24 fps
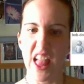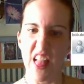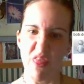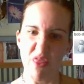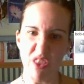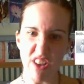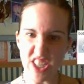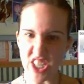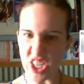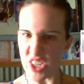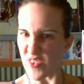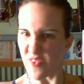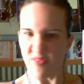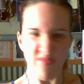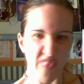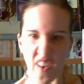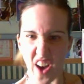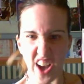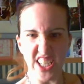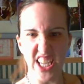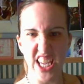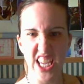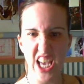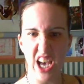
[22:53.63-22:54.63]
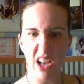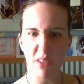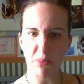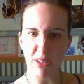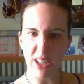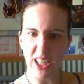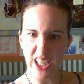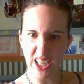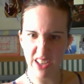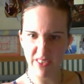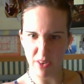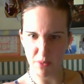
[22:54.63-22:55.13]
This is fucking
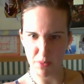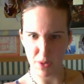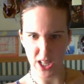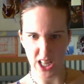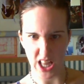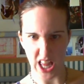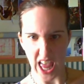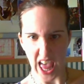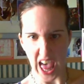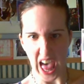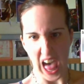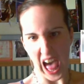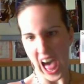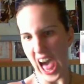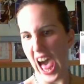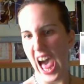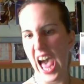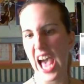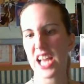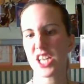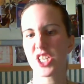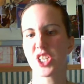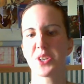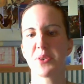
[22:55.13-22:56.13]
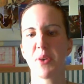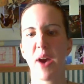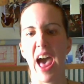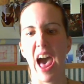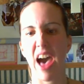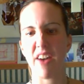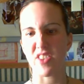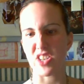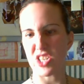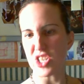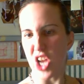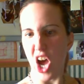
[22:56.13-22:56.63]
unbelievable. I do
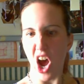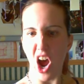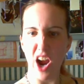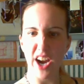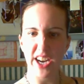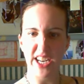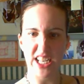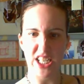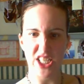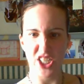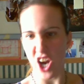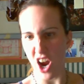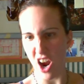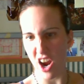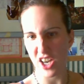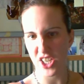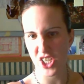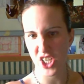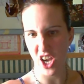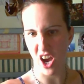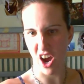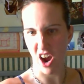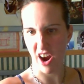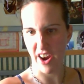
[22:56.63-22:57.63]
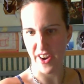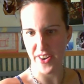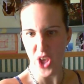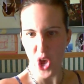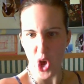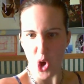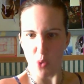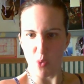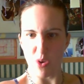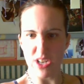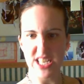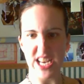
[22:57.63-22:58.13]
have a Target charge card,
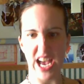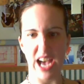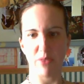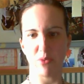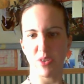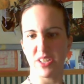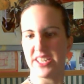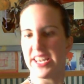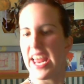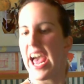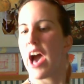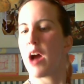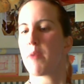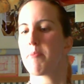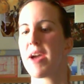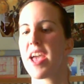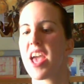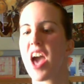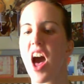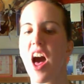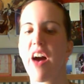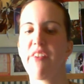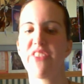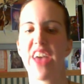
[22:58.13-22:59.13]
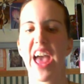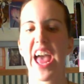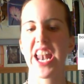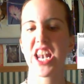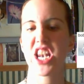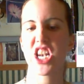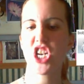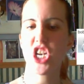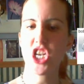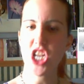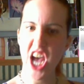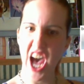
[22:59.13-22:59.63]
which I will now pay off
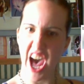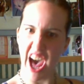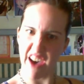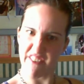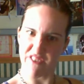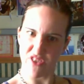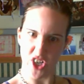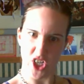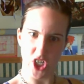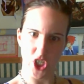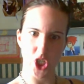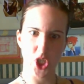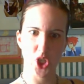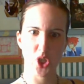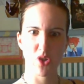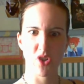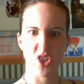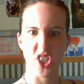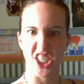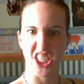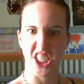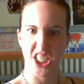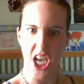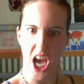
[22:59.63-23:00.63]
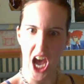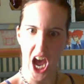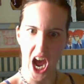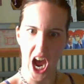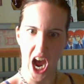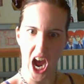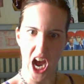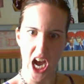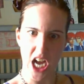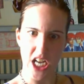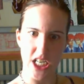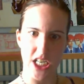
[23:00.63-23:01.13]
and never use
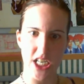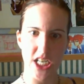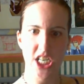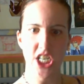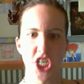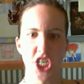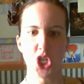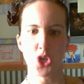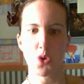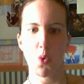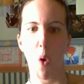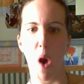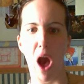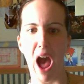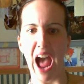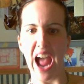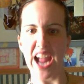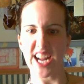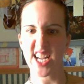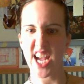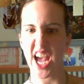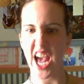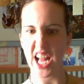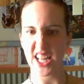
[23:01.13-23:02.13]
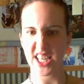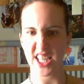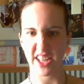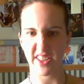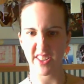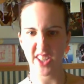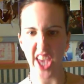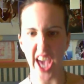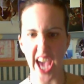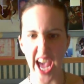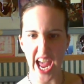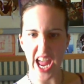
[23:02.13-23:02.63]
again. Why can't this
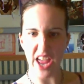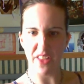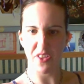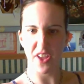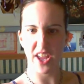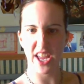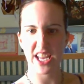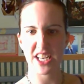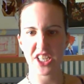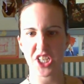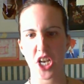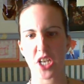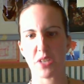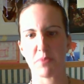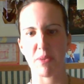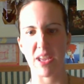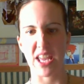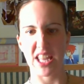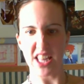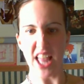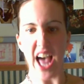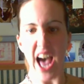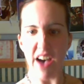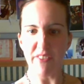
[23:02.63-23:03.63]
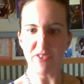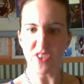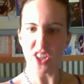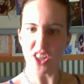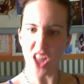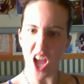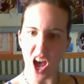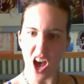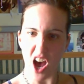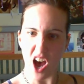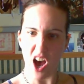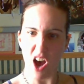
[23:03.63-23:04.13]
gay thing just be left
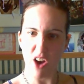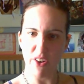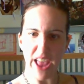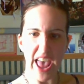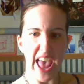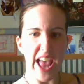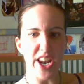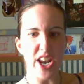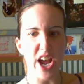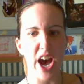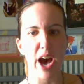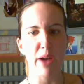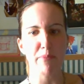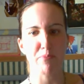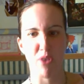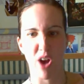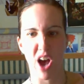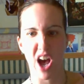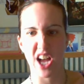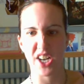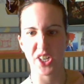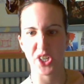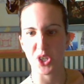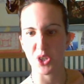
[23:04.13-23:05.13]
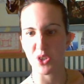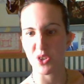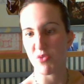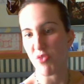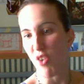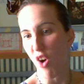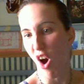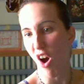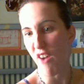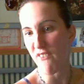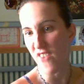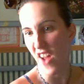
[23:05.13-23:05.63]
alone and not brought to the
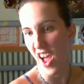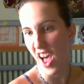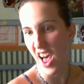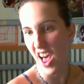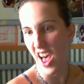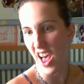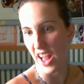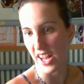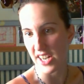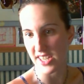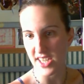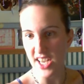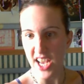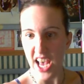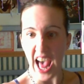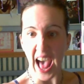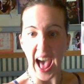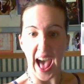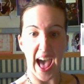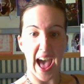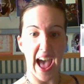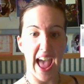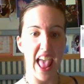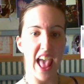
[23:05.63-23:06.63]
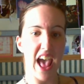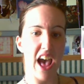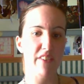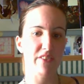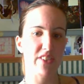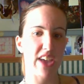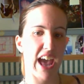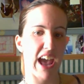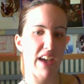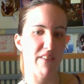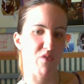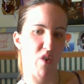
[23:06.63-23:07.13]
forefront? I have
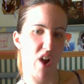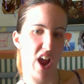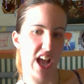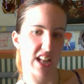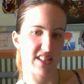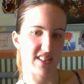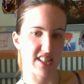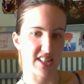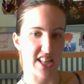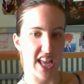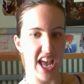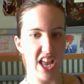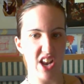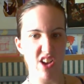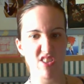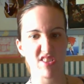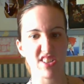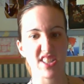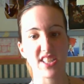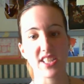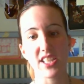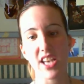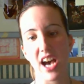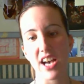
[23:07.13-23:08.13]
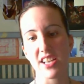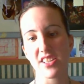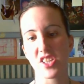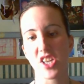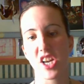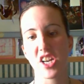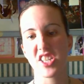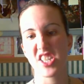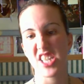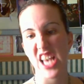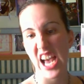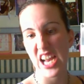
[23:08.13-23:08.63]
gay friends and they don't discuss
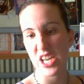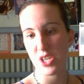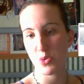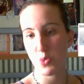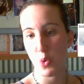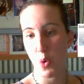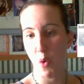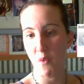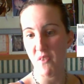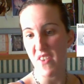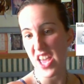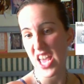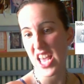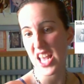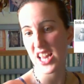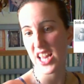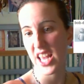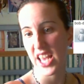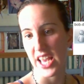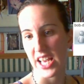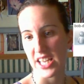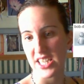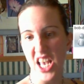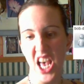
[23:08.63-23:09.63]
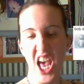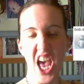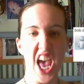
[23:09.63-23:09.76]
their sexual feelings.